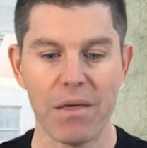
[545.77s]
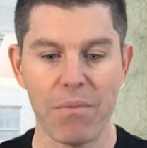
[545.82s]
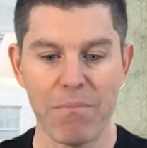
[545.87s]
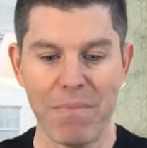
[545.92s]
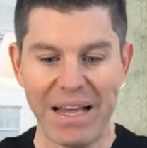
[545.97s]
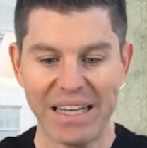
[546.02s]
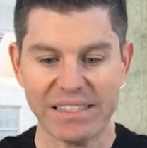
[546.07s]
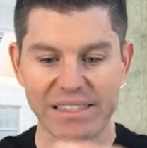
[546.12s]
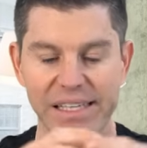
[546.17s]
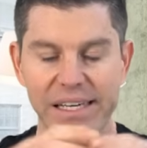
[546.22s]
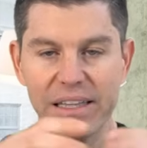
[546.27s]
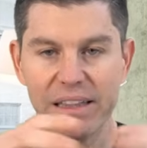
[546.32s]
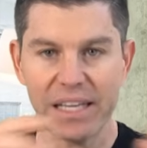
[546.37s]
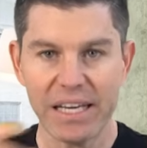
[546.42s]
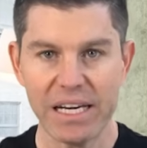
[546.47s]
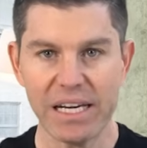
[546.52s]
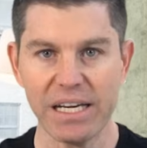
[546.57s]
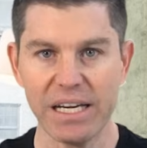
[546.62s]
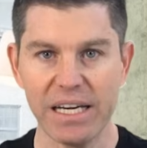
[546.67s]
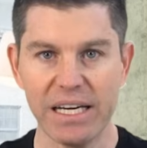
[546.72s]

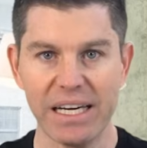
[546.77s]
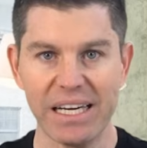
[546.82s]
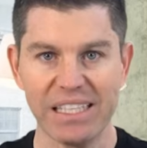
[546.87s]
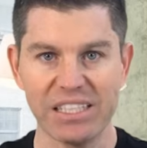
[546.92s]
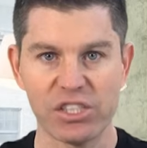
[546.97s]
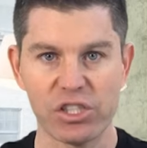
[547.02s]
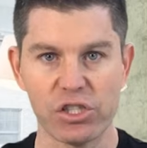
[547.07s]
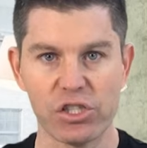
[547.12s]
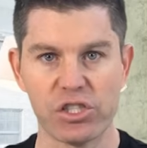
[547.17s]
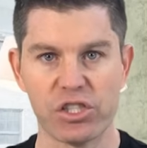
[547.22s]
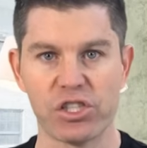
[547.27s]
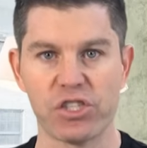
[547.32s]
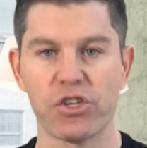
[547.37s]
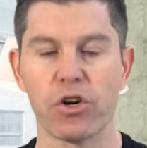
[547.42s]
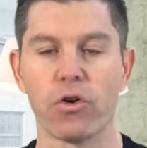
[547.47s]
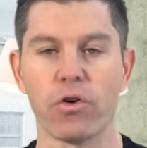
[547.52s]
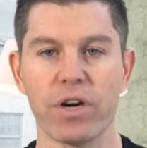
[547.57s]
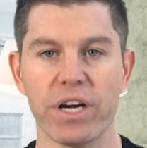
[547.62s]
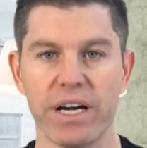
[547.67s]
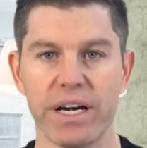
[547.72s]
Masculinity is
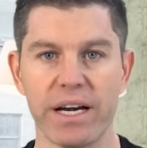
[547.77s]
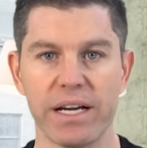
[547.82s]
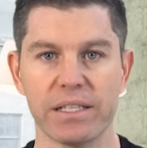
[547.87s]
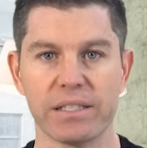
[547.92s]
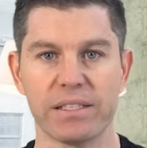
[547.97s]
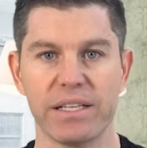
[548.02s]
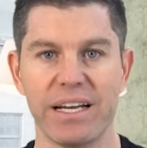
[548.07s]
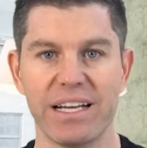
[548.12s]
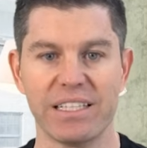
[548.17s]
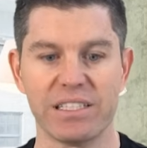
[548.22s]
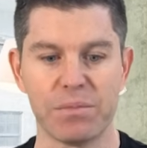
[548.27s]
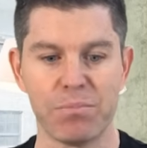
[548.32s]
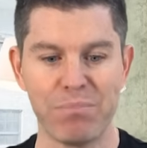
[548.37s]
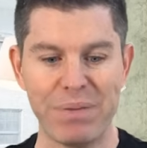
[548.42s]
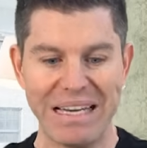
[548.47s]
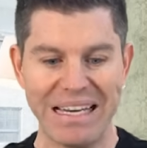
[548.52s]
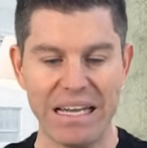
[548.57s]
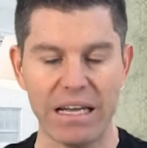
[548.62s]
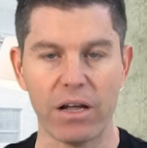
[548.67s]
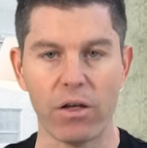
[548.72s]
sturdiness. It's
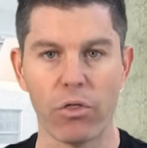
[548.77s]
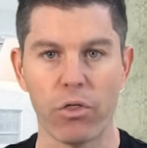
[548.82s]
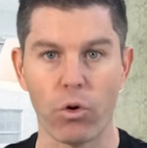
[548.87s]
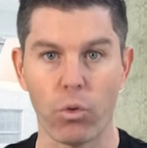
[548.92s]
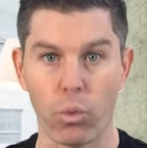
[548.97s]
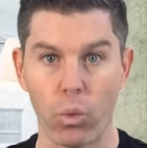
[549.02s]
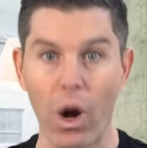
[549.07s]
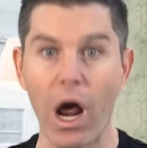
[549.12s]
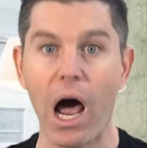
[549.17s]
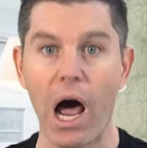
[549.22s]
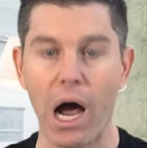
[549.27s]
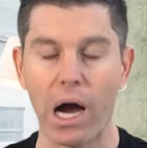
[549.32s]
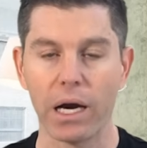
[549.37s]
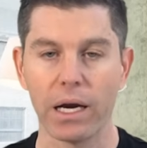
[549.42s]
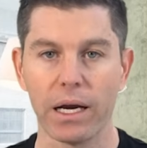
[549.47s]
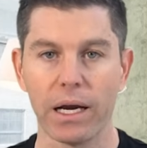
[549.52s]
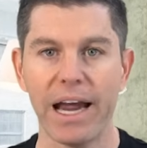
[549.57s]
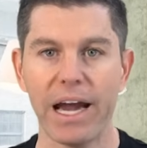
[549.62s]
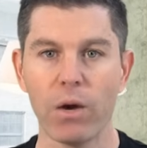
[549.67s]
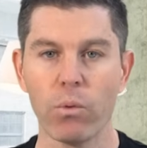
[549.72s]
being the
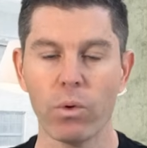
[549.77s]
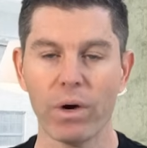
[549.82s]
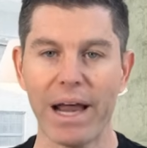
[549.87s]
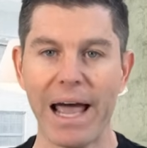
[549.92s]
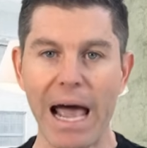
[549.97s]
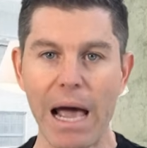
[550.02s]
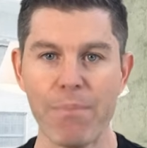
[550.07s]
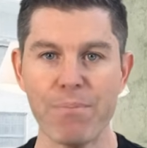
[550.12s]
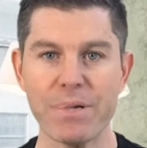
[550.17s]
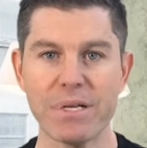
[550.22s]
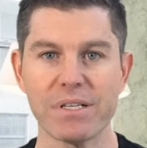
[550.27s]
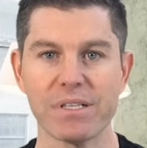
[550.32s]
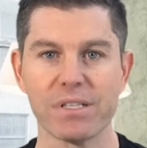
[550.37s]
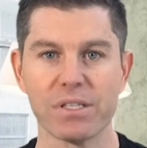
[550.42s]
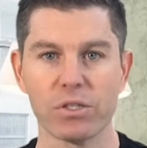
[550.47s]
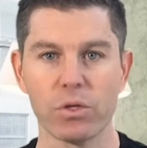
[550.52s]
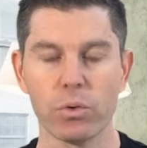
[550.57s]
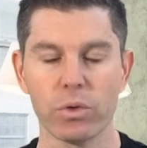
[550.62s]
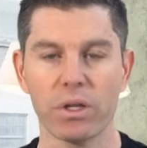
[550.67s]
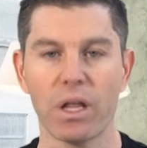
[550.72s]
rock. And what
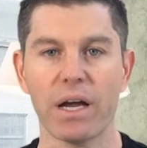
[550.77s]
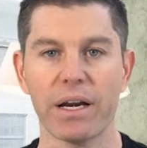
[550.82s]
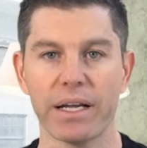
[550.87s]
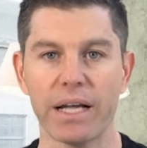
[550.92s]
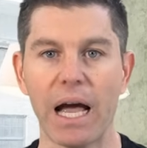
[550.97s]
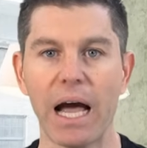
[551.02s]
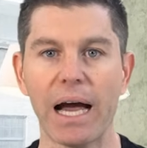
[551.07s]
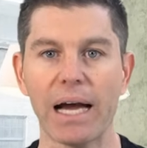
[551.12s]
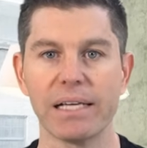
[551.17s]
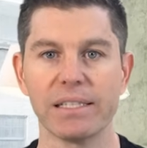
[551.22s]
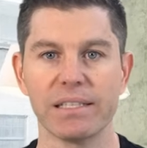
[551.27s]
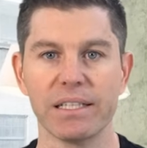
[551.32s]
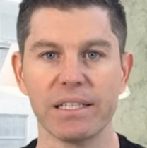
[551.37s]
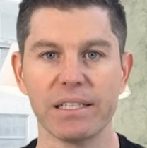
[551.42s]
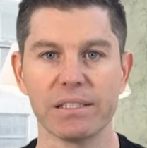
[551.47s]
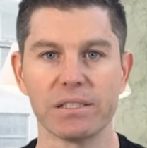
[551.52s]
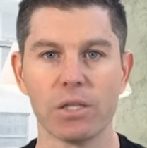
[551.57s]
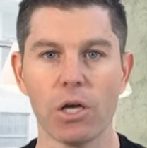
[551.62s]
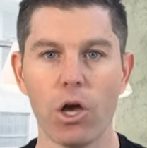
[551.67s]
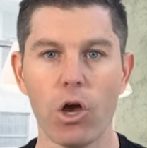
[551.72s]
happens to a lot of guys
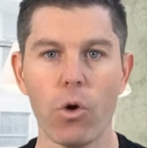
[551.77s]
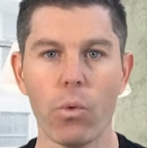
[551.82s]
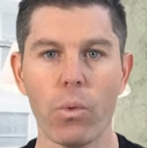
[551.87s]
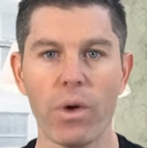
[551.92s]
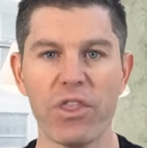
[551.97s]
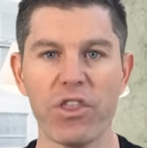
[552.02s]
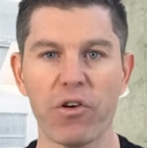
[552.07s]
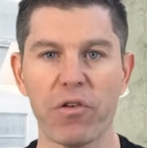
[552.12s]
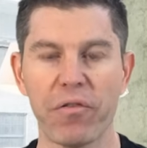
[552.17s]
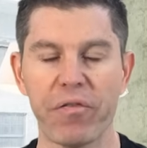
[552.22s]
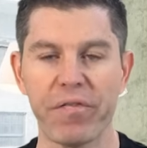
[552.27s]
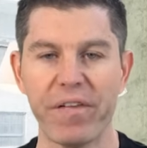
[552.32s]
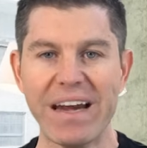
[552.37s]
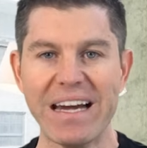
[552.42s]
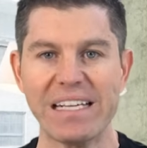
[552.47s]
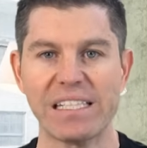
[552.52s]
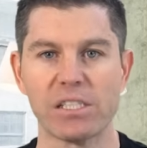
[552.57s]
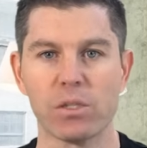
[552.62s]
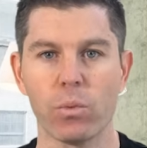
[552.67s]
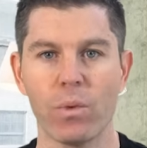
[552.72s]
is when they're
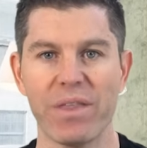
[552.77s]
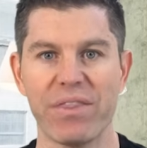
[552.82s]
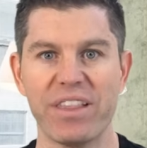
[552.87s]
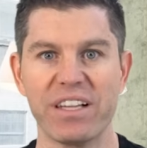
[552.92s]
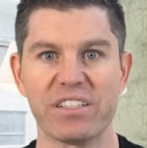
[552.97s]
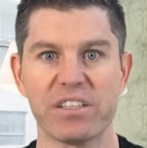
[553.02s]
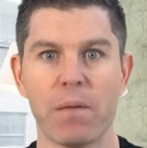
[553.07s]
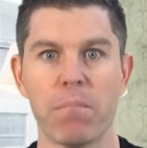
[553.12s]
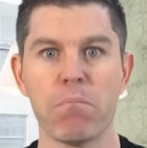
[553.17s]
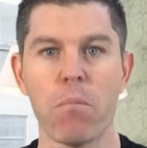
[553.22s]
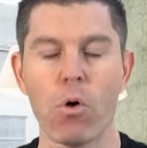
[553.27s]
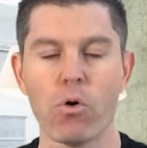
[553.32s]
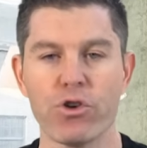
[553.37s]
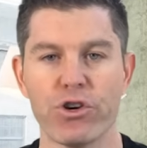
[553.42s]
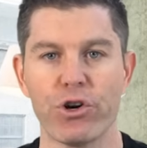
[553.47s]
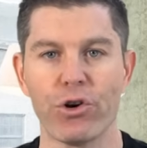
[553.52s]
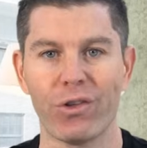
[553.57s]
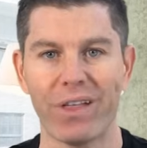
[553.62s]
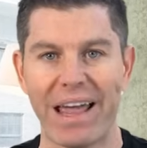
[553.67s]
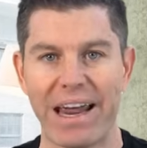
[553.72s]
faced with this
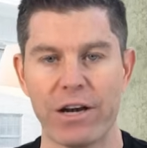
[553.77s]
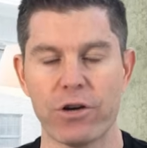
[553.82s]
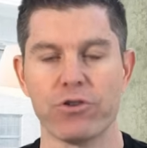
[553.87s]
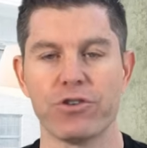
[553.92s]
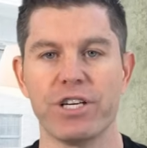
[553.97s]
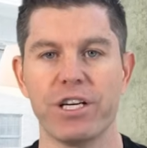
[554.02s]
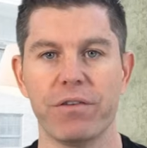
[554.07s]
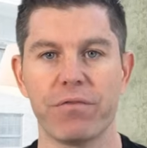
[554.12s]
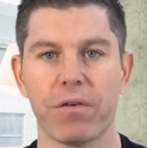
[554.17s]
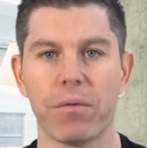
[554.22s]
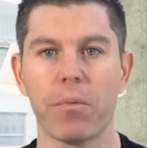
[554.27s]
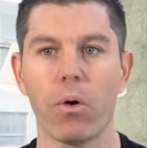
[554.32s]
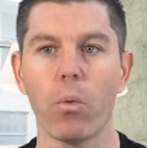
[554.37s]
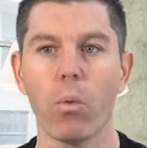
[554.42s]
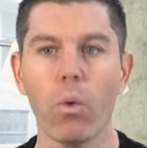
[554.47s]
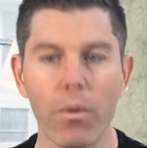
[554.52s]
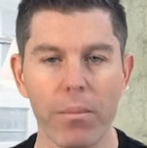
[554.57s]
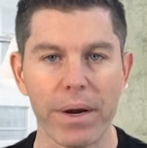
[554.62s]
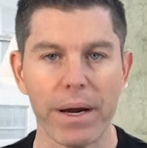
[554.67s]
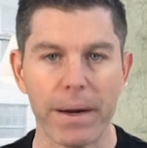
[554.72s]
emotional energy from a
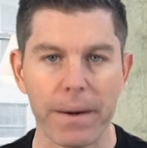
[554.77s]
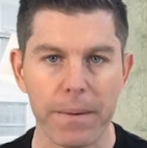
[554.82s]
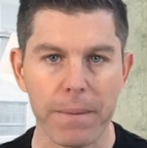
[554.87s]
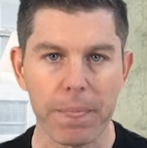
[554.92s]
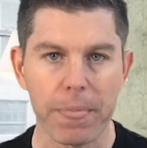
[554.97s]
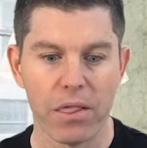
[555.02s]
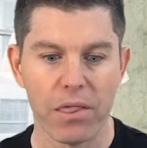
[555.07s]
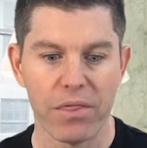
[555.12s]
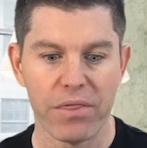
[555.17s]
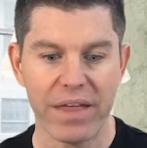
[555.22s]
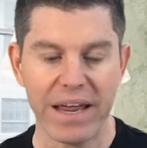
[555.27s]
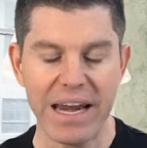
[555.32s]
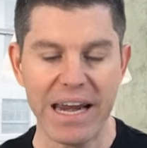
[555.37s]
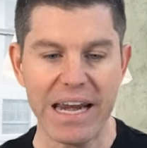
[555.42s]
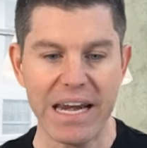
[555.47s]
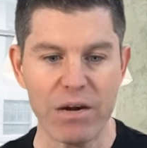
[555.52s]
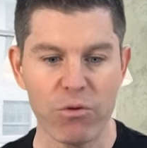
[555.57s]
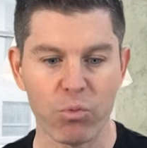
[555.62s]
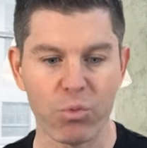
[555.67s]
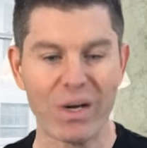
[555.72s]
woman,
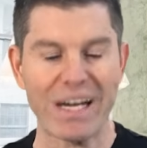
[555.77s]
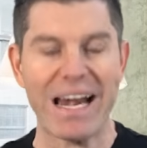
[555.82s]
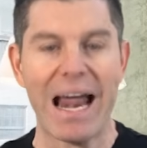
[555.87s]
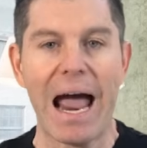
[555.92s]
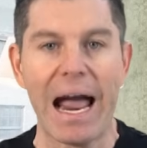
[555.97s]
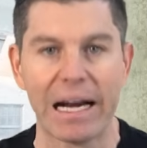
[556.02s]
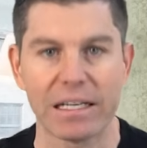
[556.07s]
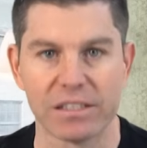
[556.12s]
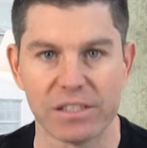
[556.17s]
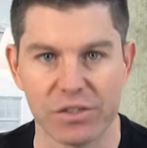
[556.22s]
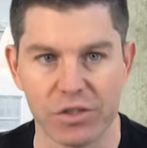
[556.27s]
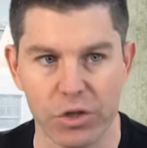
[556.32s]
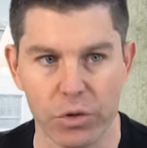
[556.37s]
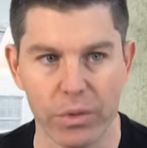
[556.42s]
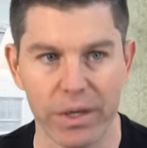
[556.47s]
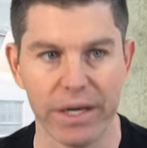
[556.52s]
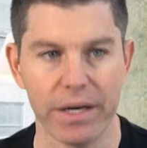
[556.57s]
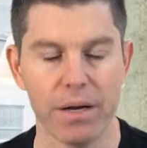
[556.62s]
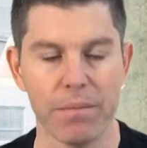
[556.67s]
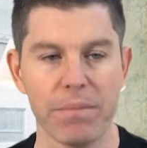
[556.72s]
they react
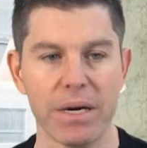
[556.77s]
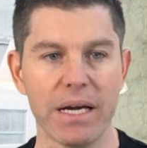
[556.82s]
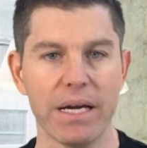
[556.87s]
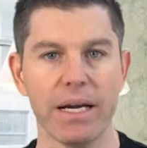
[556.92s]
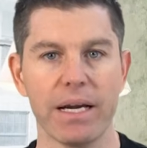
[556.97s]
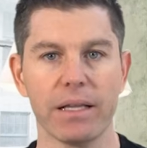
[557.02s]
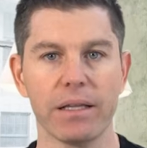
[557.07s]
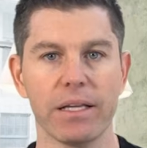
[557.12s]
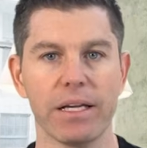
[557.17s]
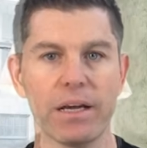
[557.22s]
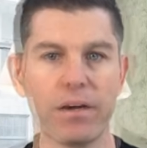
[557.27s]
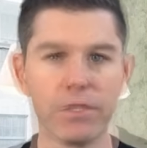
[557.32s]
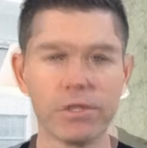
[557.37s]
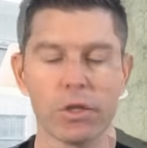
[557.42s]
to it immediately.